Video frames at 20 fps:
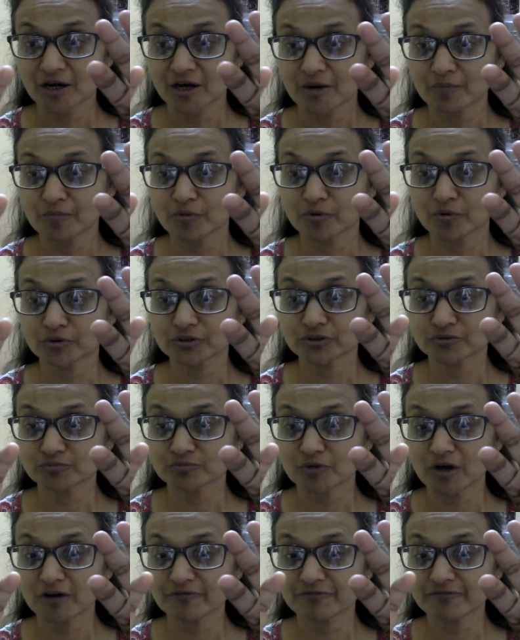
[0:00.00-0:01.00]
both
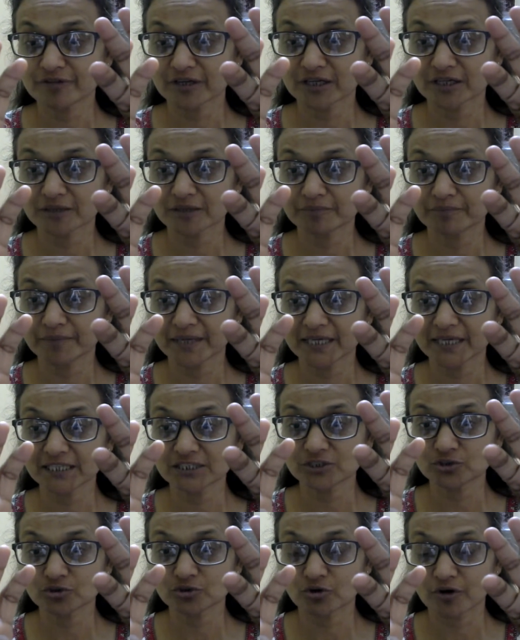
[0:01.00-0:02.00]
small finger
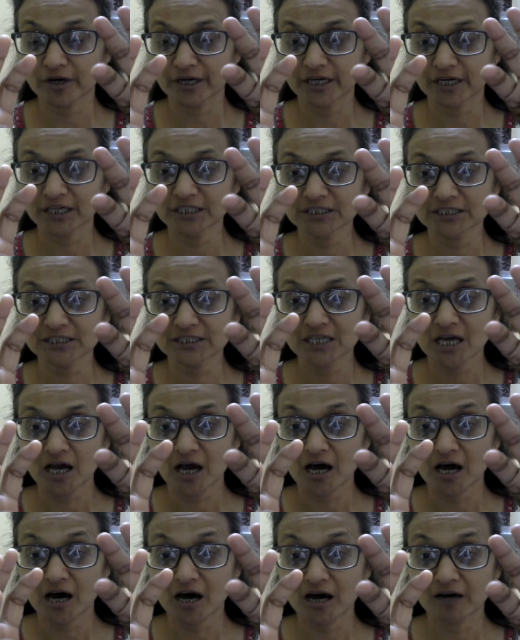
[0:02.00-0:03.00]
base joints
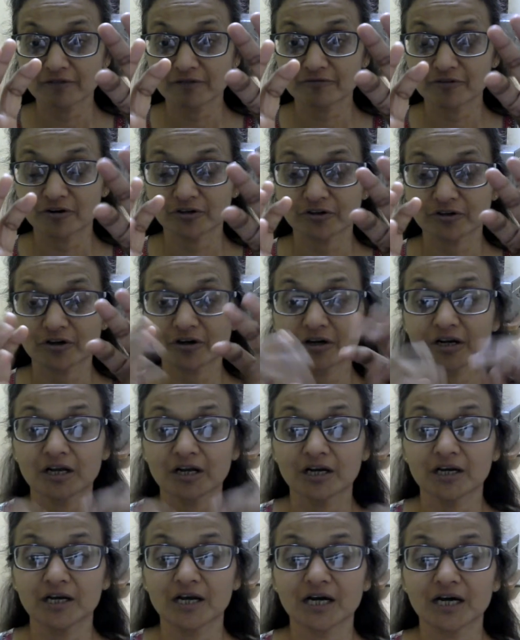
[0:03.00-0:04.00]
are for your
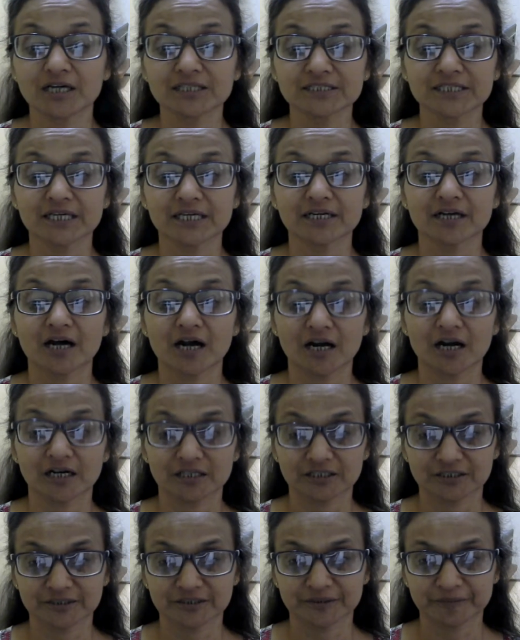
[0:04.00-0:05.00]
lungs and
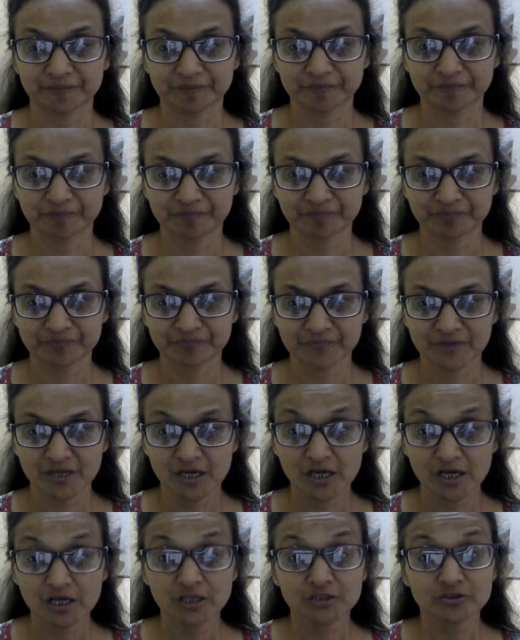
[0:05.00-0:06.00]
heart.
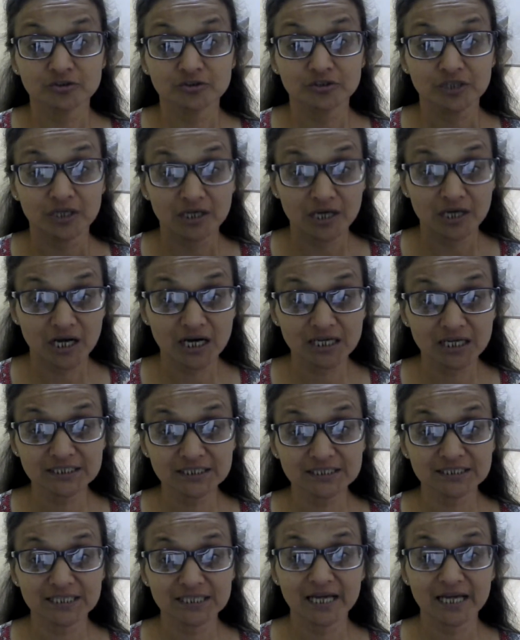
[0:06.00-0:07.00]
So the
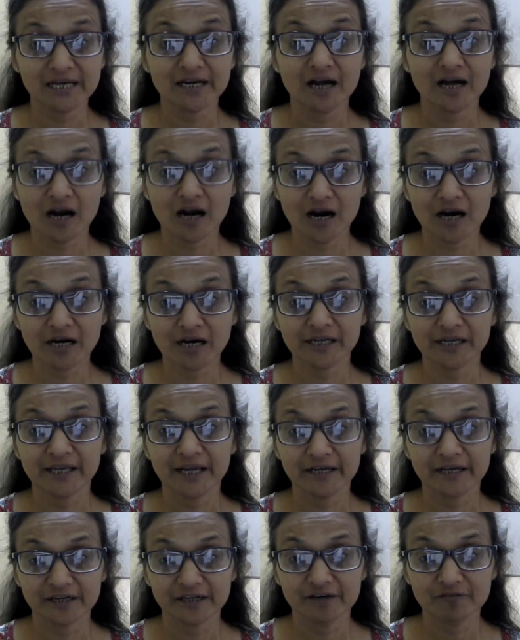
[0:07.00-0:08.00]
lungs and heart
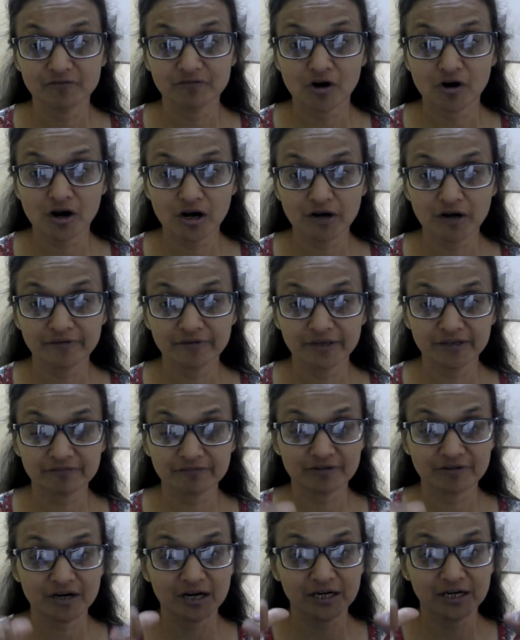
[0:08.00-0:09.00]
get involved
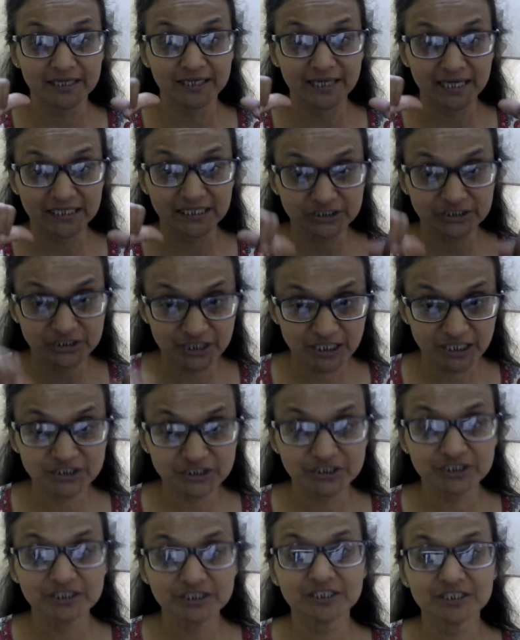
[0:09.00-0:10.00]
if our
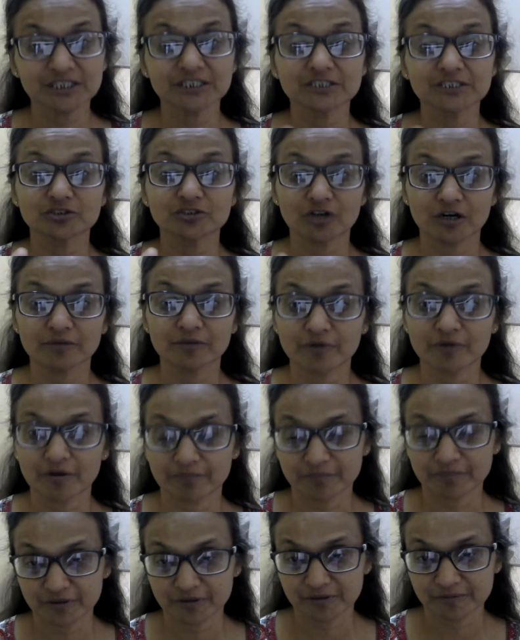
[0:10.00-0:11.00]
digestion is not proper.